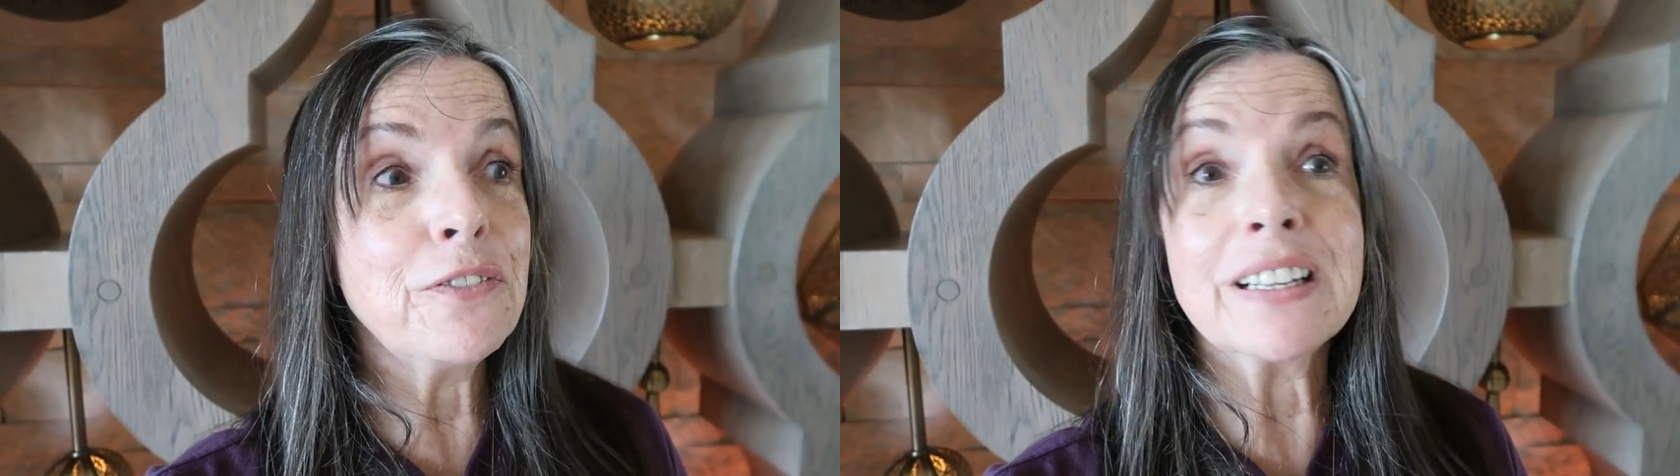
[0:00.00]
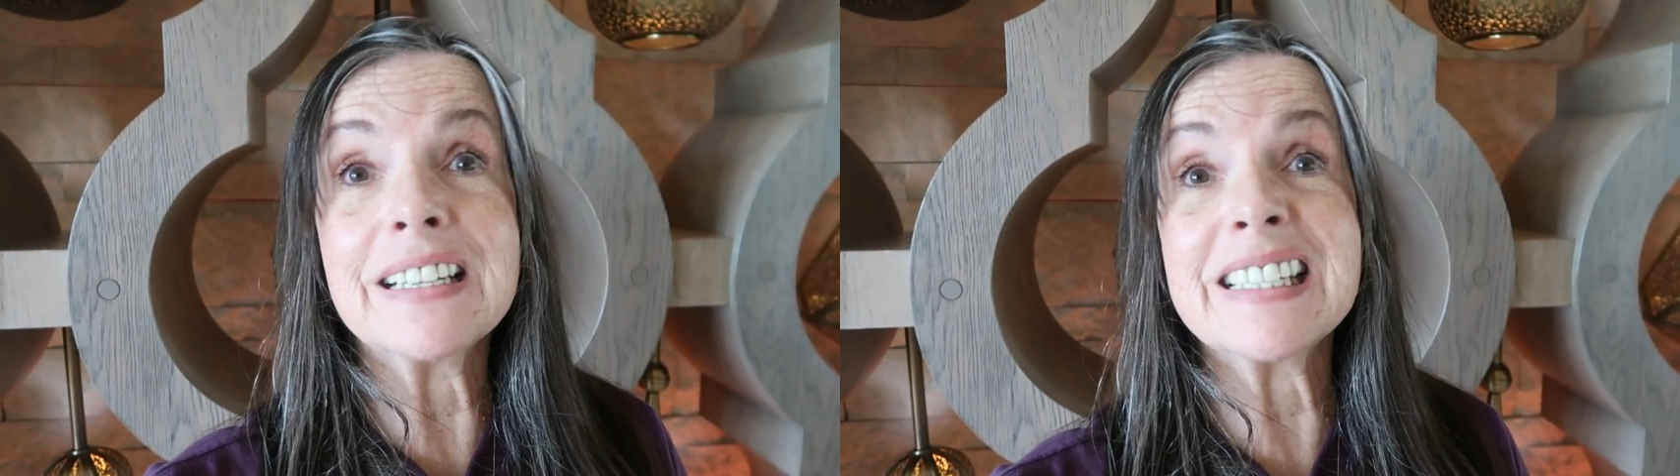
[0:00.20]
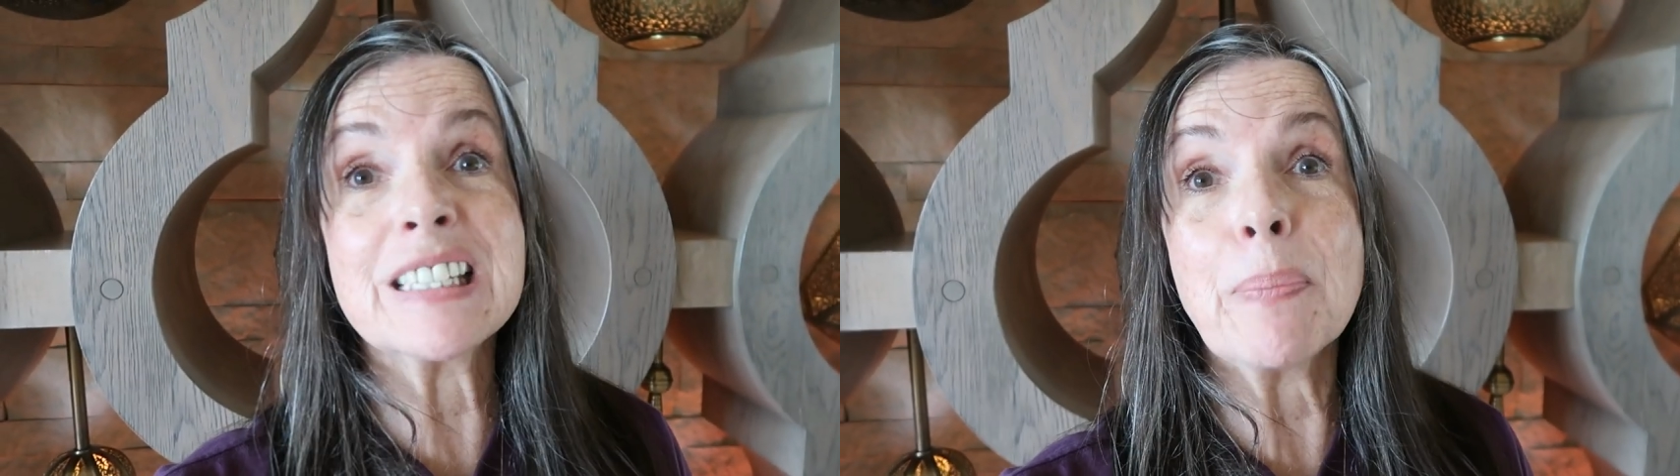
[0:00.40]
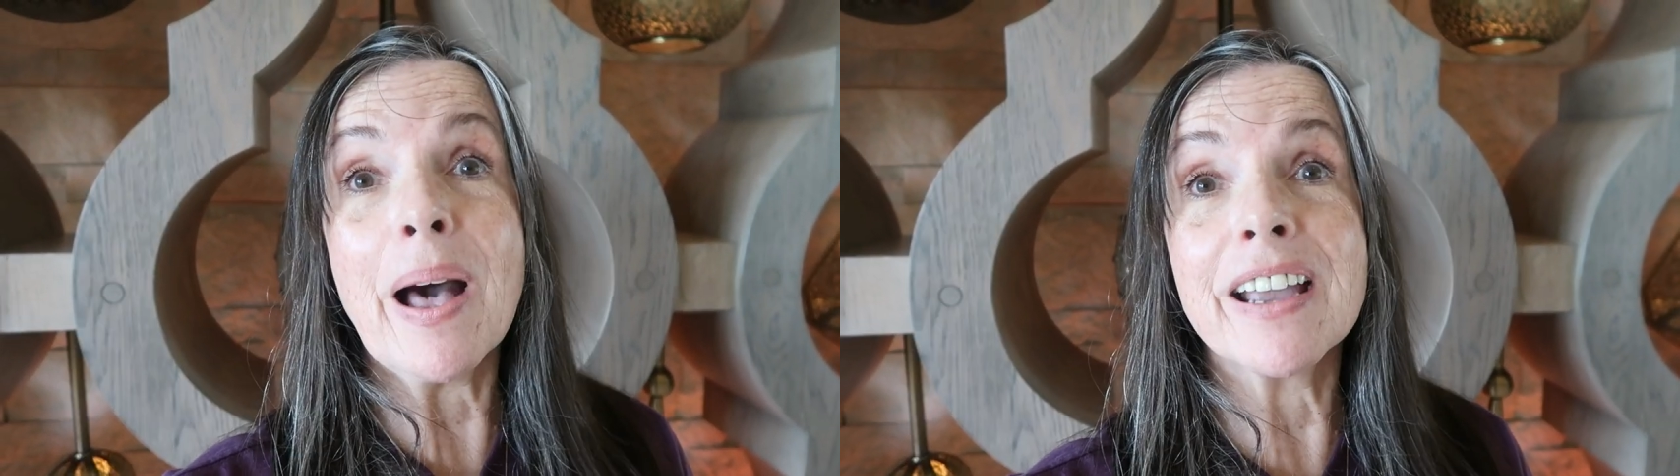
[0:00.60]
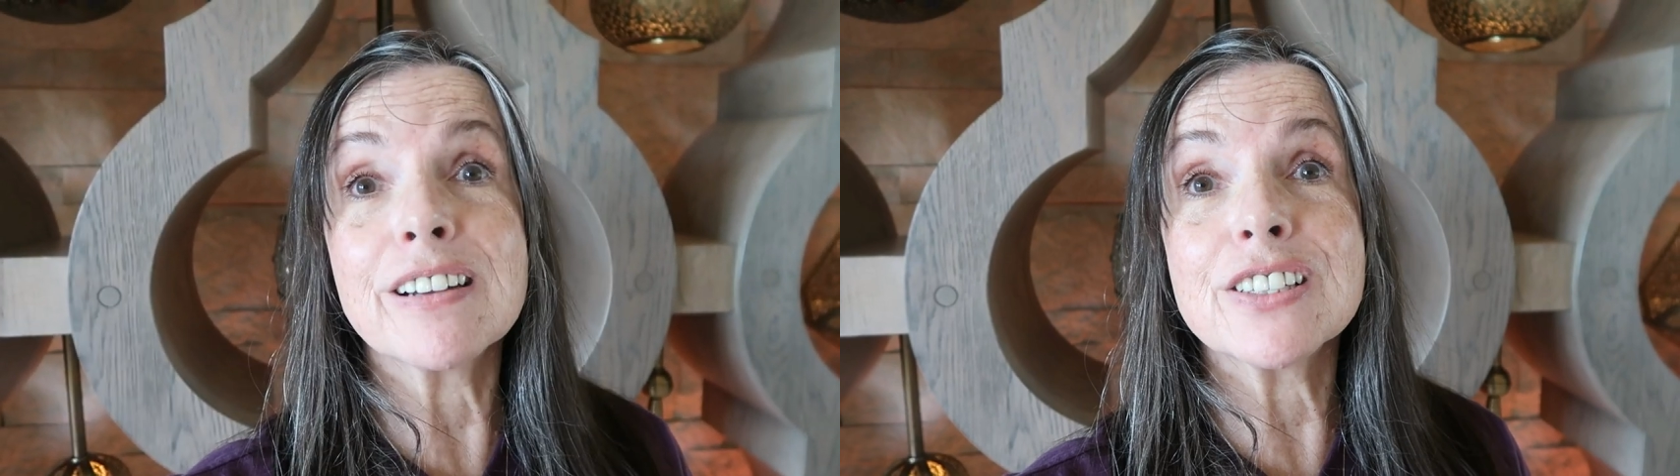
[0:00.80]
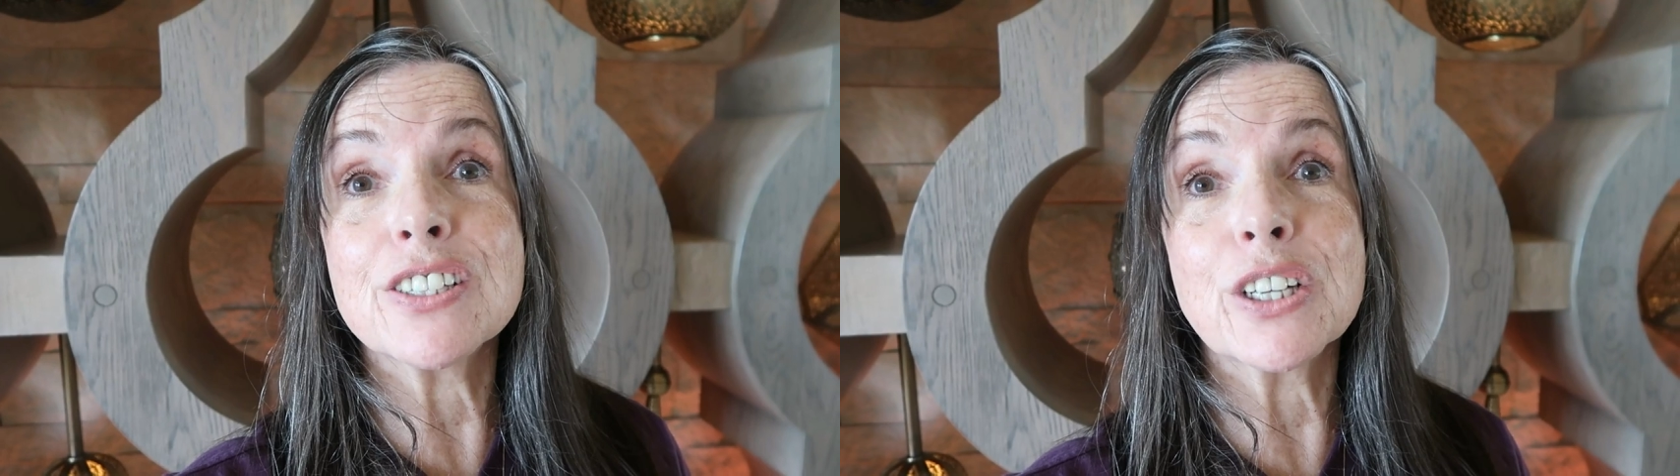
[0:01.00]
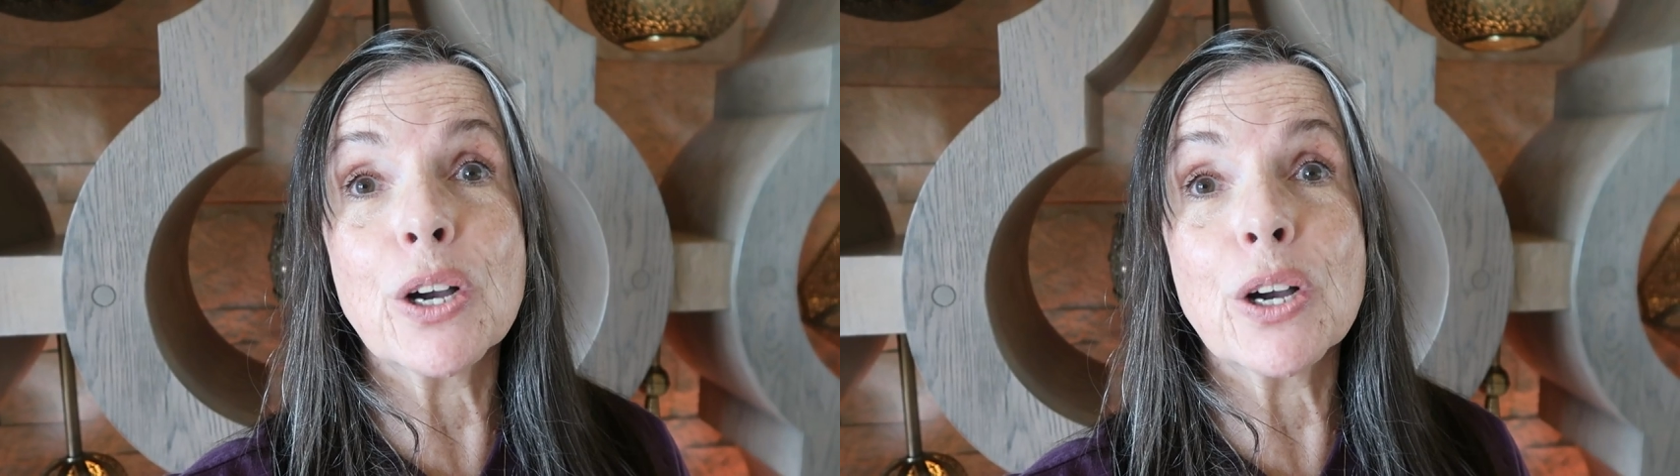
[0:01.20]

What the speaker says: feel inspired to